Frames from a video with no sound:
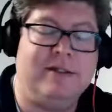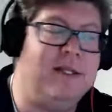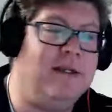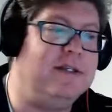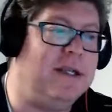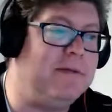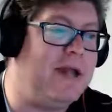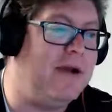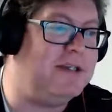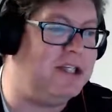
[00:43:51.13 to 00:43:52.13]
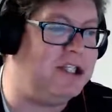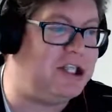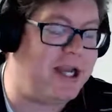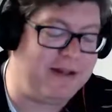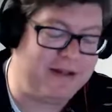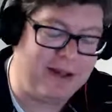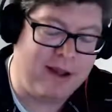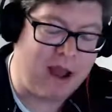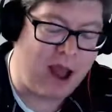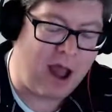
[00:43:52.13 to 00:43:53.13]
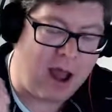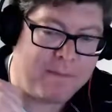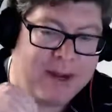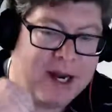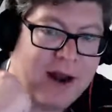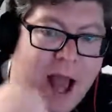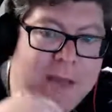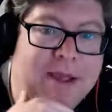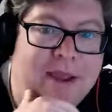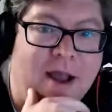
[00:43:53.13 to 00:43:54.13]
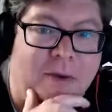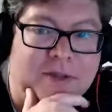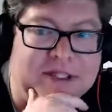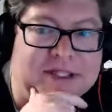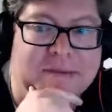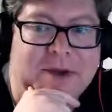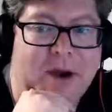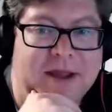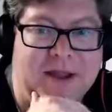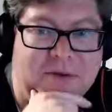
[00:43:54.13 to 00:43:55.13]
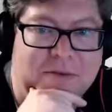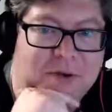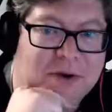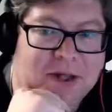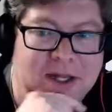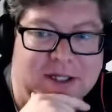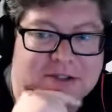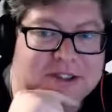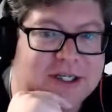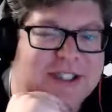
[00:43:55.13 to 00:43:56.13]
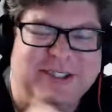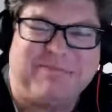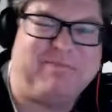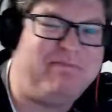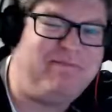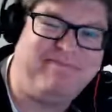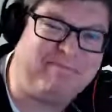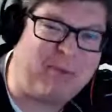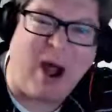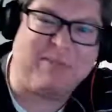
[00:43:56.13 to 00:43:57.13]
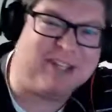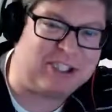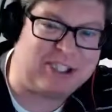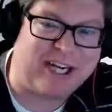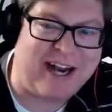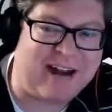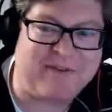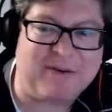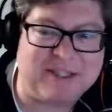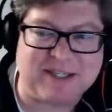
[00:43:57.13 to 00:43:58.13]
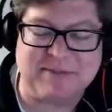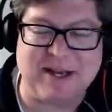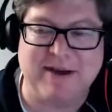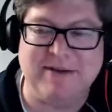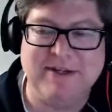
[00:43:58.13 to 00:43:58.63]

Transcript: S- is the shit. Uh, but an IPL with Simcoe, I think, would be really interesting. Just bomb the shit out of it with Simcoe.